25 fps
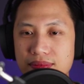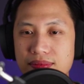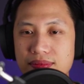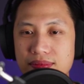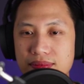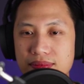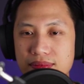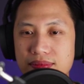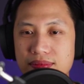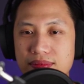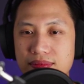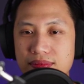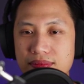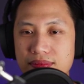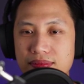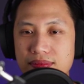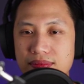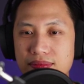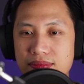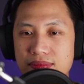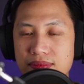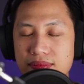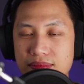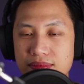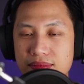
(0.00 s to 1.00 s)

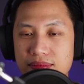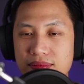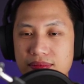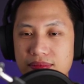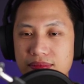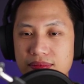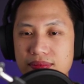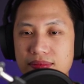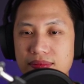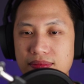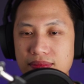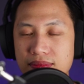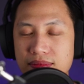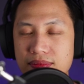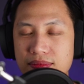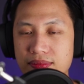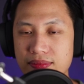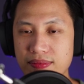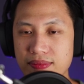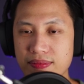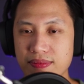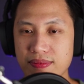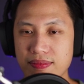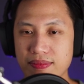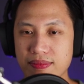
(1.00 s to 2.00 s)

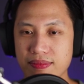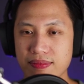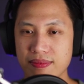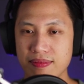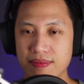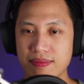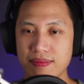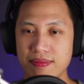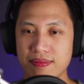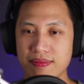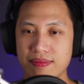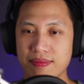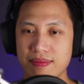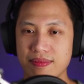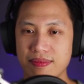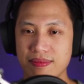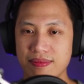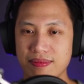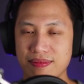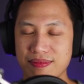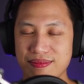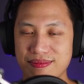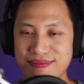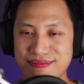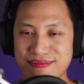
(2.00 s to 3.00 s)

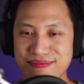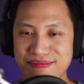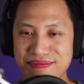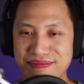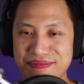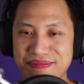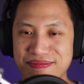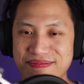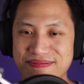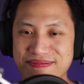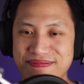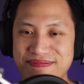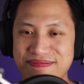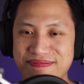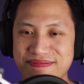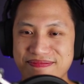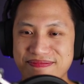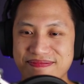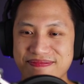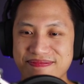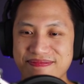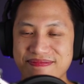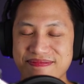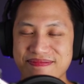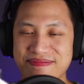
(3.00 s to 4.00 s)

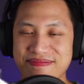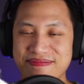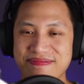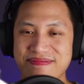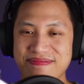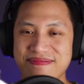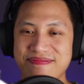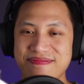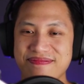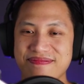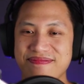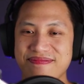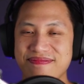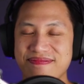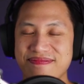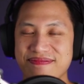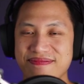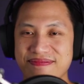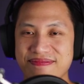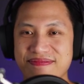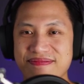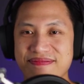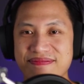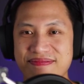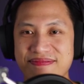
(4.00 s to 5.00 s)

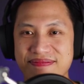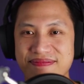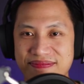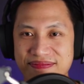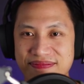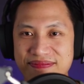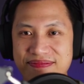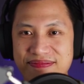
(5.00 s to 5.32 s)
This person isn't speaking.